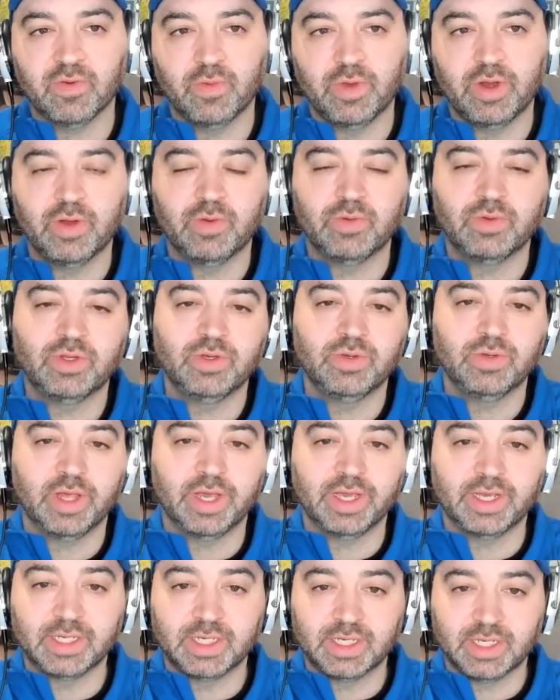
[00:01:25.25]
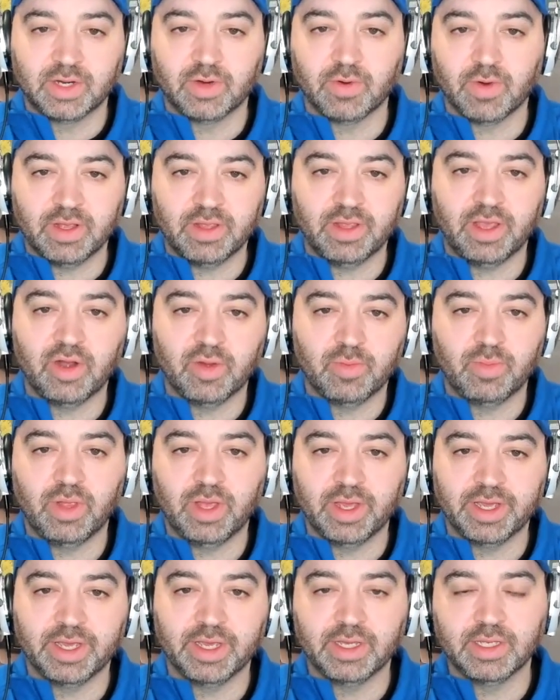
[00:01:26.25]
We don't do like cigarette lighter
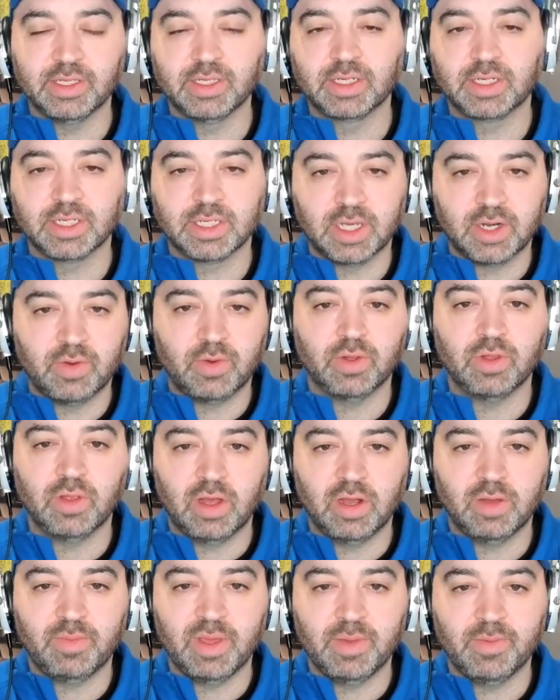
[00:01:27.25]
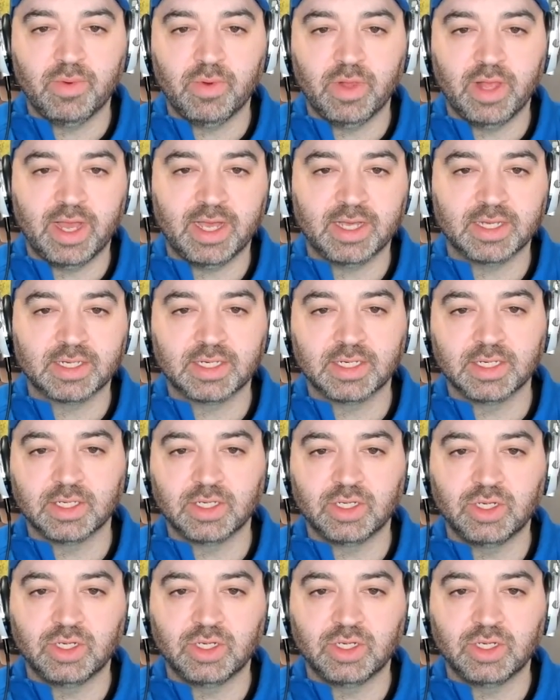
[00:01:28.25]
plugins because I know a lot of people will ask us,